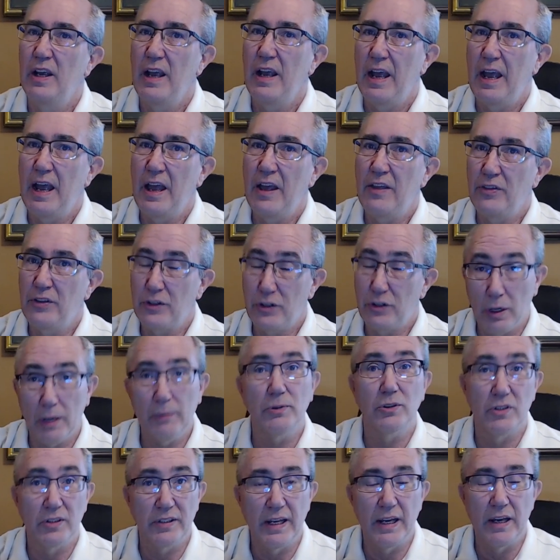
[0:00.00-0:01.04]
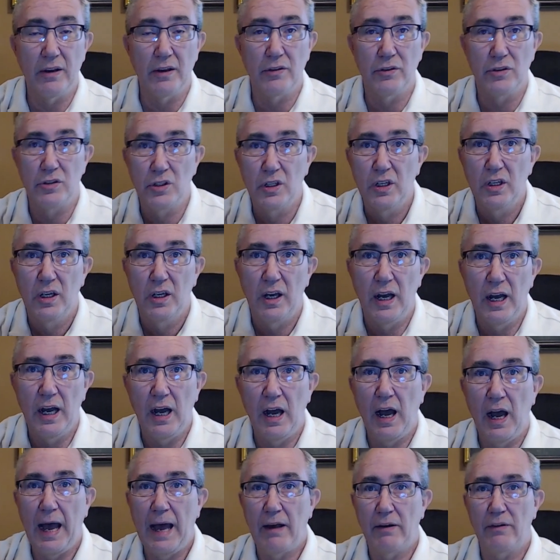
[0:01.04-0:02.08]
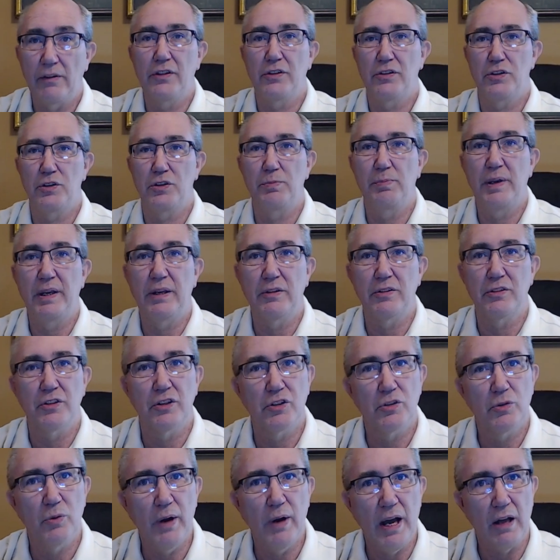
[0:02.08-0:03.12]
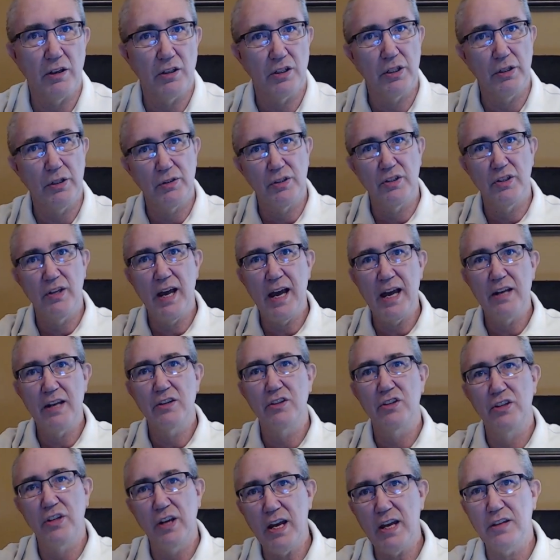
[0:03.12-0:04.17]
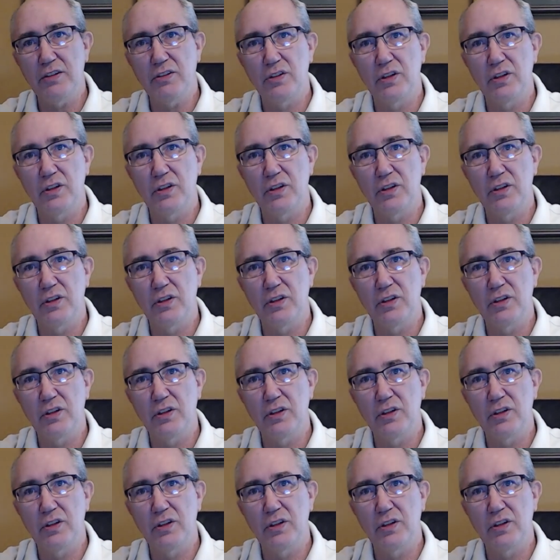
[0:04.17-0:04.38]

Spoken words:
and the treble sounds out of those speakers as well. So it's not just